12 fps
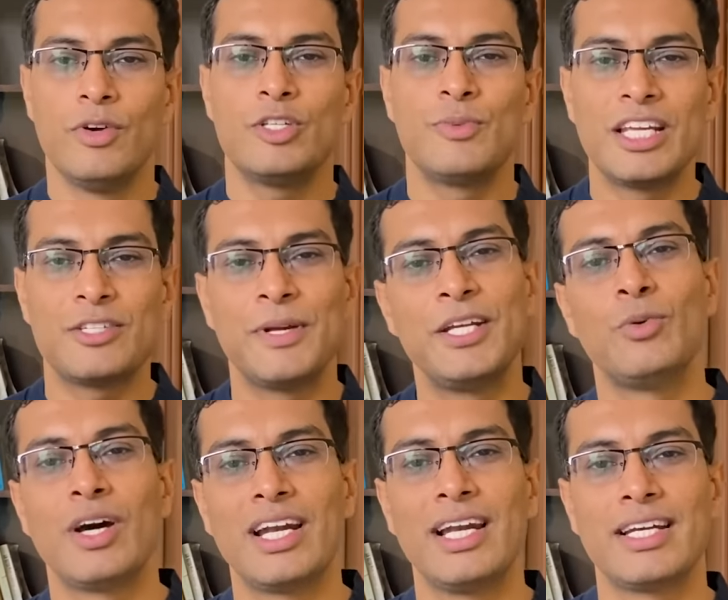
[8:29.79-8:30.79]
Which brings me
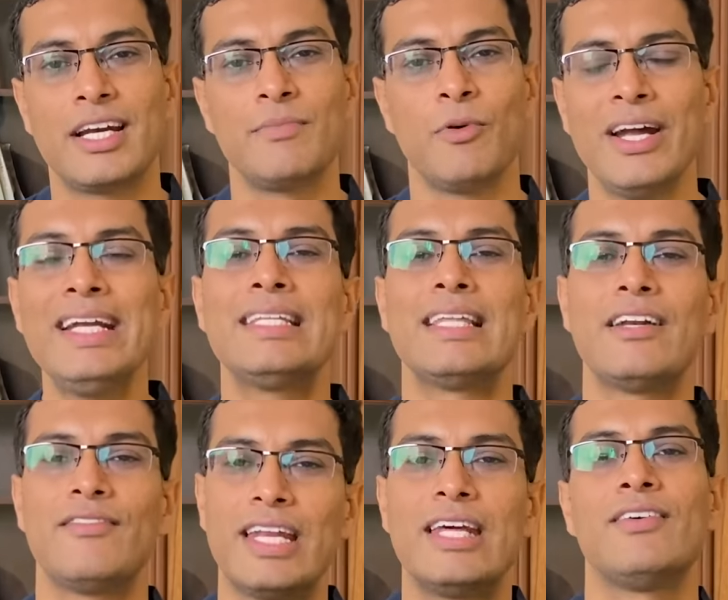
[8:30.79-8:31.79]
to a related point
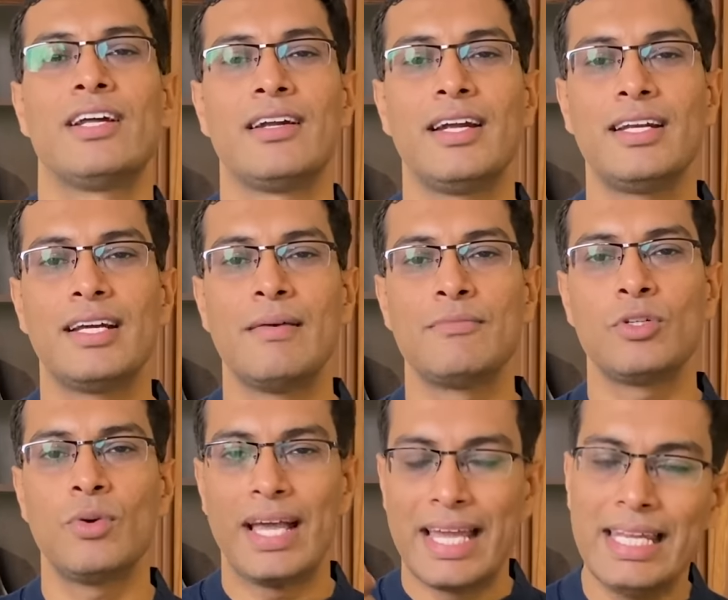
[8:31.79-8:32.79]
that whenever it comes
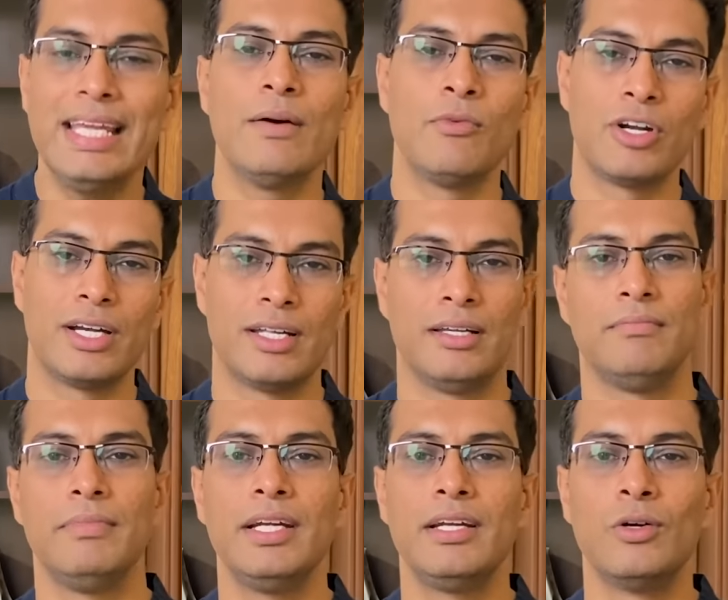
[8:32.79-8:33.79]
to any commodity,
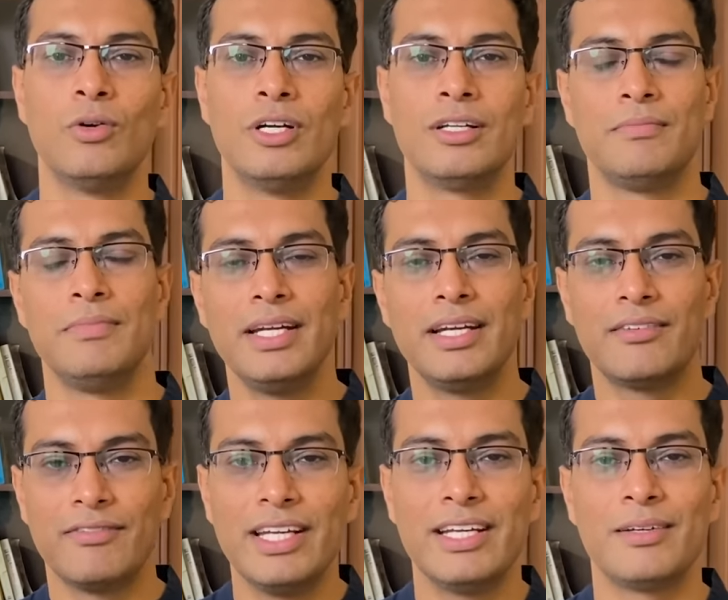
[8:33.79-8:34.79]
be it gold, be
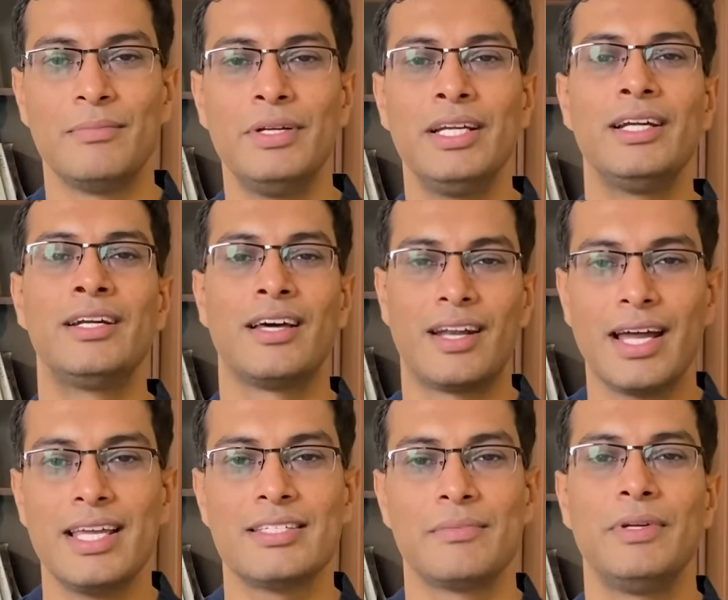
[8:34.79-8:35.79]
it wheat, be it
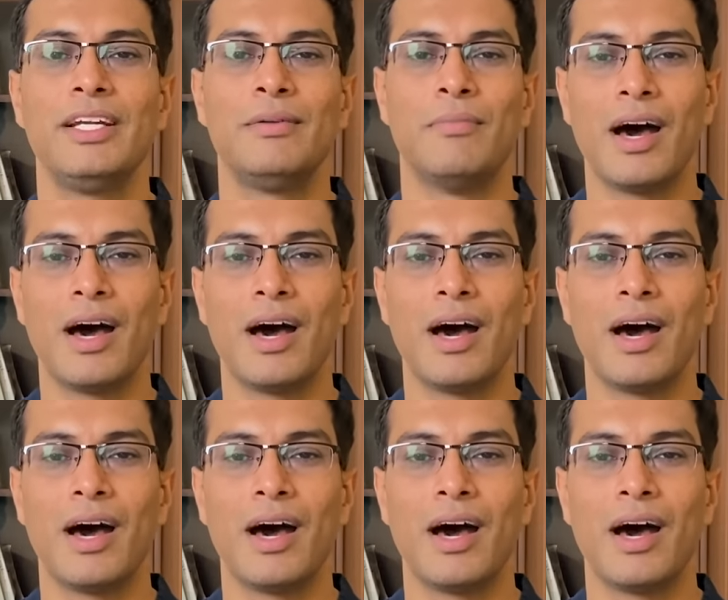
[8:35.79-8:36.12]
rice, be it